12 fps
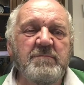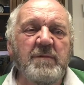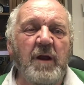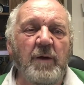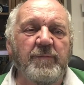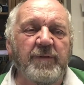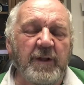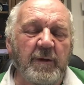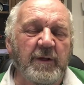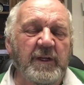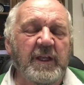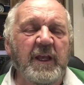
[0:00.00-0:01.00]
hopefully I'm
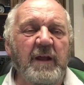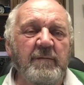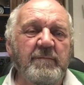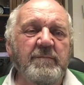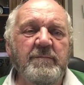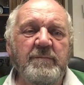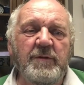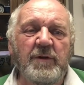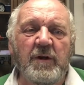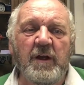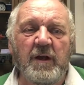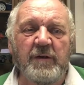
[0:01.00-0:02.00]
going to get
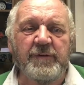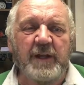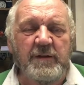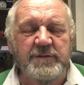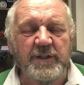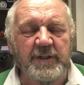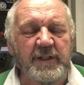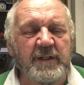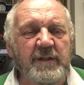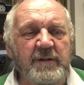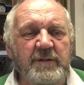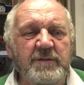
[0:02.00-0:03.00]
young Harvey out on it
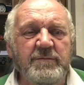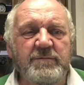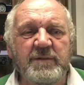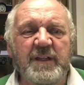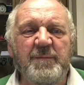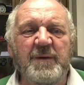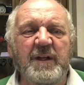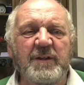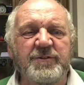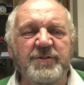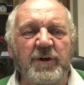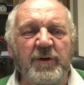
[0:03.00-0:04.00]
and give him a little
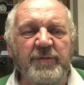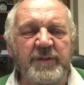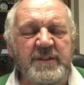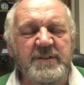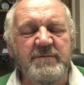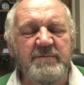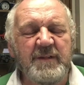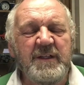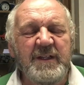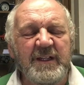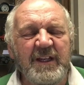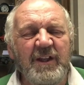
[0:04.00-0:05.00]
drive. He's
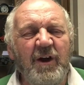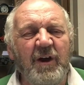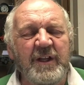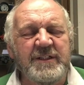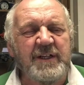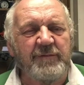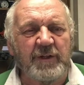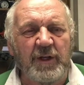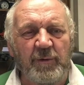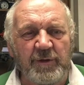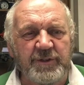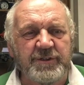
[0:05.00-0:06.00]
longing to have a
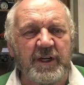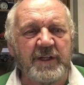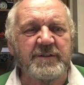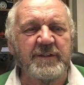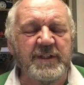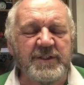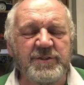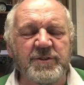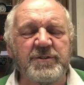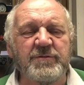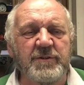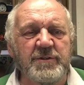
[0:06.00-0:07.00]
go on a tractor, and that's
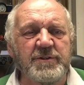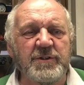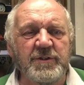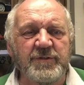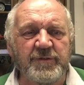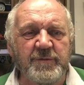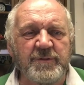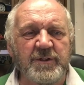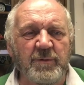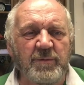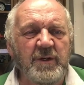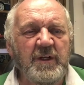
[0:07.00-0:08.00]
just the right size for him.
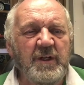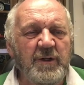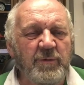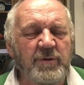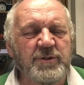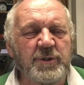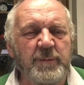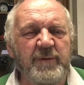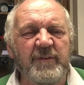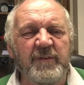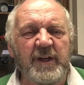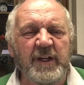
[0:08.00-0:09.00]
So we'll do a bit
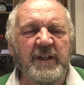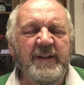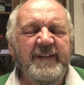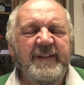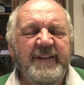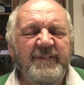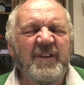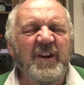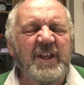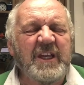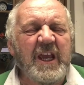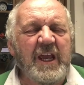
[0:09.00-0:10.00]
of very, very
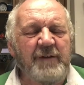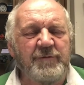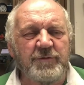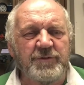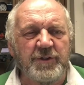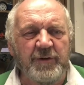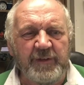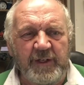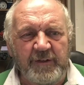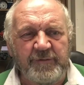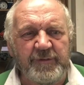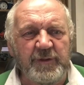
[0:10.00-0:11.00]
careful driving it
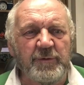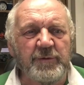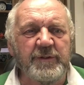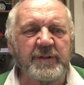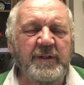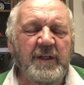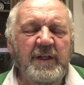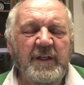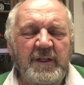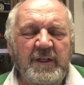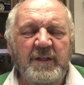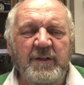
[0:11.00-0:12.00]
in the field, and
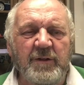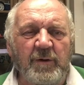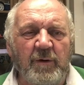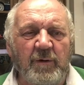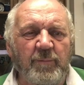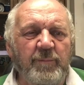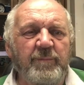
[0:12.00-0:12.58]
you know,